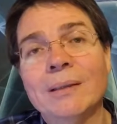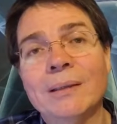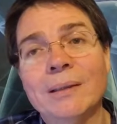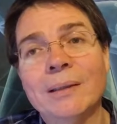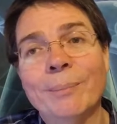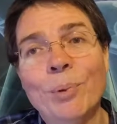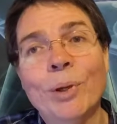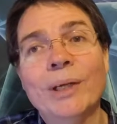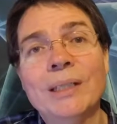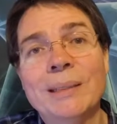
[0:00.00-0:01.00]

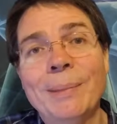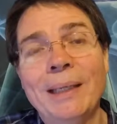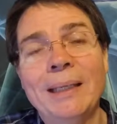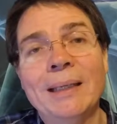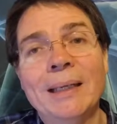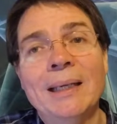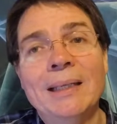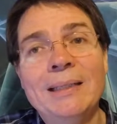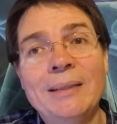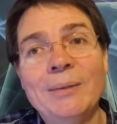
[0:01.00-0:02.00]
important to me
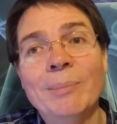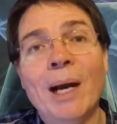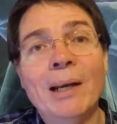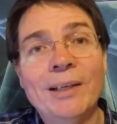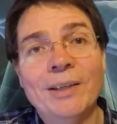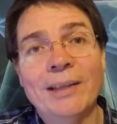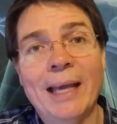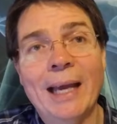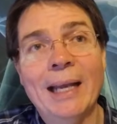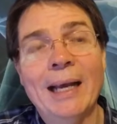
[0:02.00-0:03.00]
to monitor
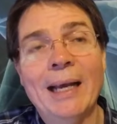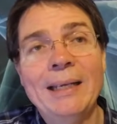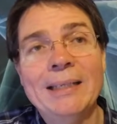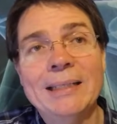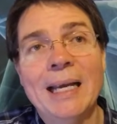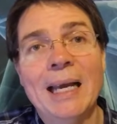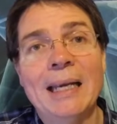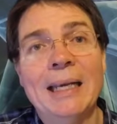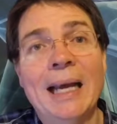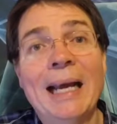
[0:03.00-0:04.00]
that, I
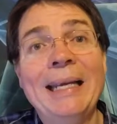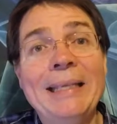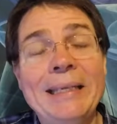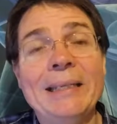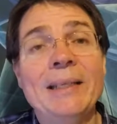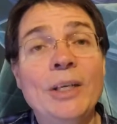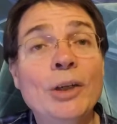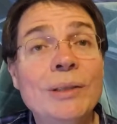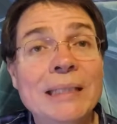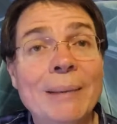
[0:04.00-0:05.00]
decided I needed to
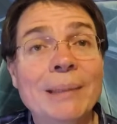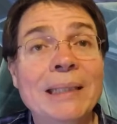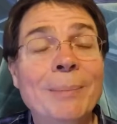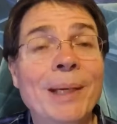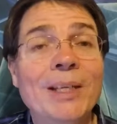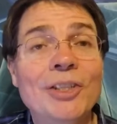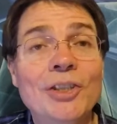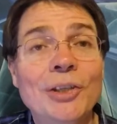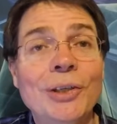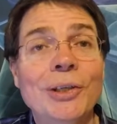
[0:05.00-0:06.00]
do something to make
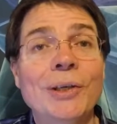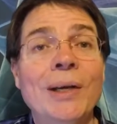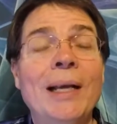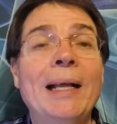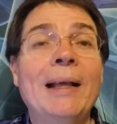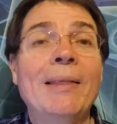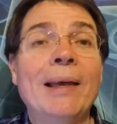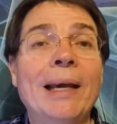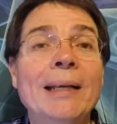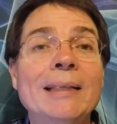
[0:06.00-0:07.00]
sure
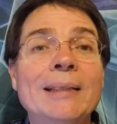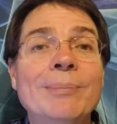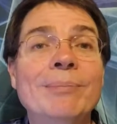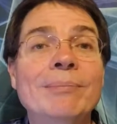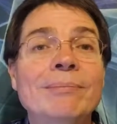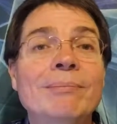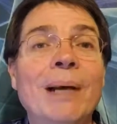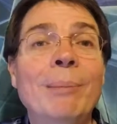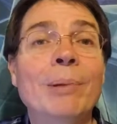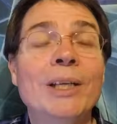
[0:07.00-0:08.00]
that
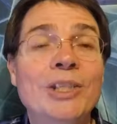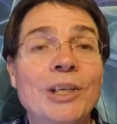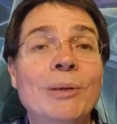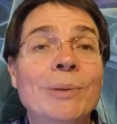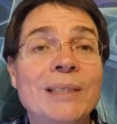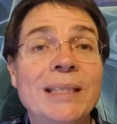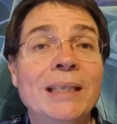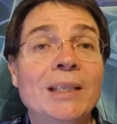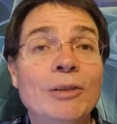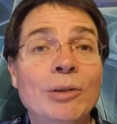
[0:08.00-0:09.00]
my blood sugar was
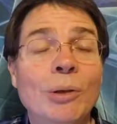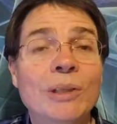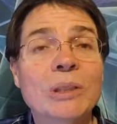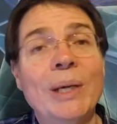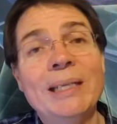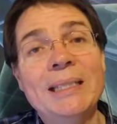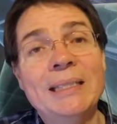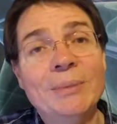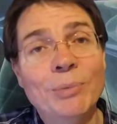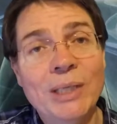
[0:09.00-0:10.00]
in control. So I did
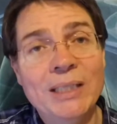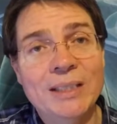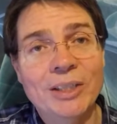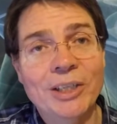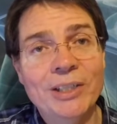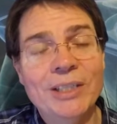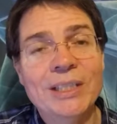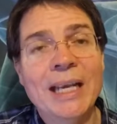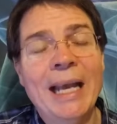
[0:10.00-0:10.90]
some research